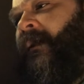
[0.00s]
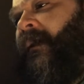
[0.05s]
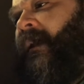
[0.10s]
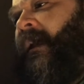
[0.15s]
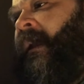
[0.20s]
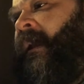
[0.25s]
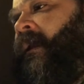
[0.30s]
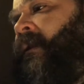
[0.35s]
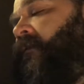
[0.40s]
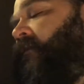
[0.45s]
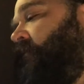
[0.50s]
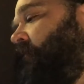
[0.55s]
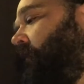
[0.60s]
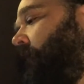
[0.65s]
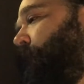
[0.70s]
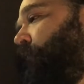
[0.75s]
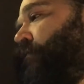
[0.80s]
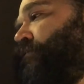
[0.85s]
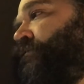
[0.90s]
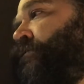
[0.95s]
And
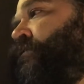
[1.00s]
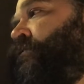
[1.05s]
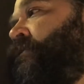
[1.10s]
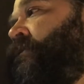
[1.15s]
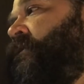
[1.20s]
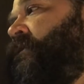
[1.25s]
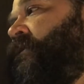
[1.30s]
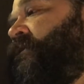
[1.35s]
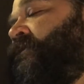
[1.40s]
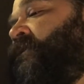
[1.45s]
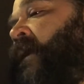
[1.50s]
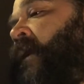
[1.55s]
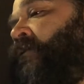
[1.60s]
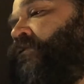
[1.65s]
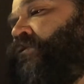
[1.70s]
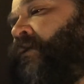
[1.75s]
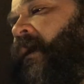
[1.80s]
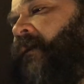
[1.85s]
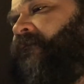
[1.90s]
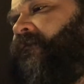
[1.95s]
the person who did the
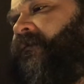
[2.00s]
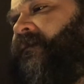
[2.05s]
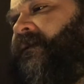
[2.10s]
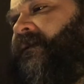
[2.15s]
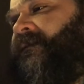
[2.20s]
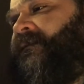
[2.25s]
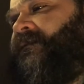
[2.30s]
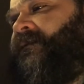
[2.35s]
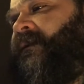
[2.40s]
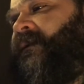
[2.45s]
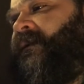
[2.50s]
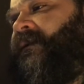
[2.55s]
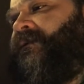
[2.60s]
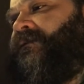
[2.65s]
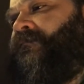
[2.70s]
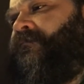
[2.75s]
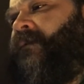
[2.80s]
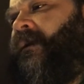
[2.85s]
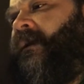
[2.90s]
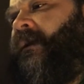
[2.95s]
soundtrack for this
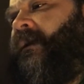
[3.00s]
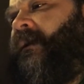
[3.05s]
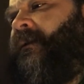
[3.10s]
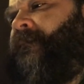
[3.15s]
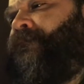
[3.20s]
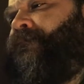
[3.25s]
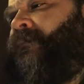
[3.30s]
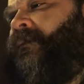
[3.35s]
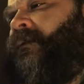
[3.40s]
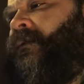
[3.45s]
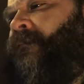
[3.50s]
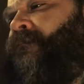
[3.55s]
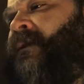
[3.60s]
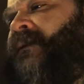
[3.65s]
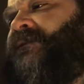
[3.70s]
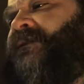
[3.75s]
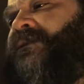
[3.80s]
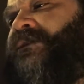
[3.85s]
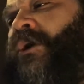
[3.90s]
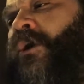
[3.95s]
is
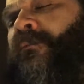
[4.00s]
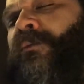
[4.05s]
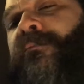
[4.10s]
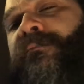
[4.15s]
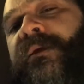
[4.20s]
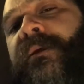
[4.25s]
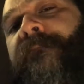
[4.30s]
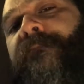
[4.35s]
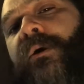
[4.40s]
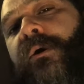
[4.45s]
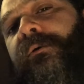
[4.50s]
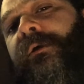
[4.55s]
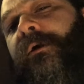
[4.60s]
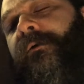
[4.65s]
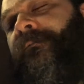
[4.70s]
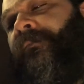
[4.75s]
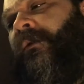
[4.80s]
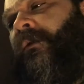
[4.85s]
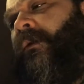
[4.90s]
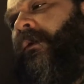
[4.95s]
Masatomo
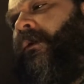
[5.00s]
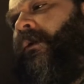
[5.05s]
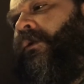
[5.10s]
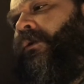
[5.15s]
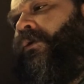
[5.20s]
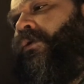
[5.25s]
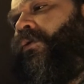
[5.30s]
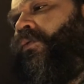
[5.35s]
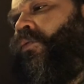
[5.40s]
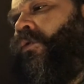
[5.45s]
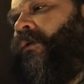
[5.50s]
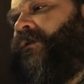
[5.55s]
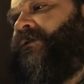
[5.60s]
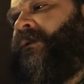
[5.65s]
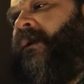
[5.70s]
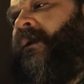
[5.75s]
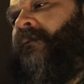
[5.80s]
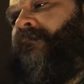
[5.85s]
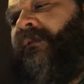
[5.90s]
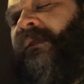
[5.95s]
Miyamoto, who worked
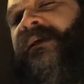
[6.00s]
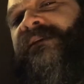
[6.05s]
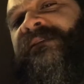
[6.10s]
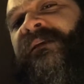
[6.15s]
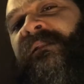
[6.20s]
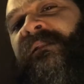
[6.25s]
on Blazing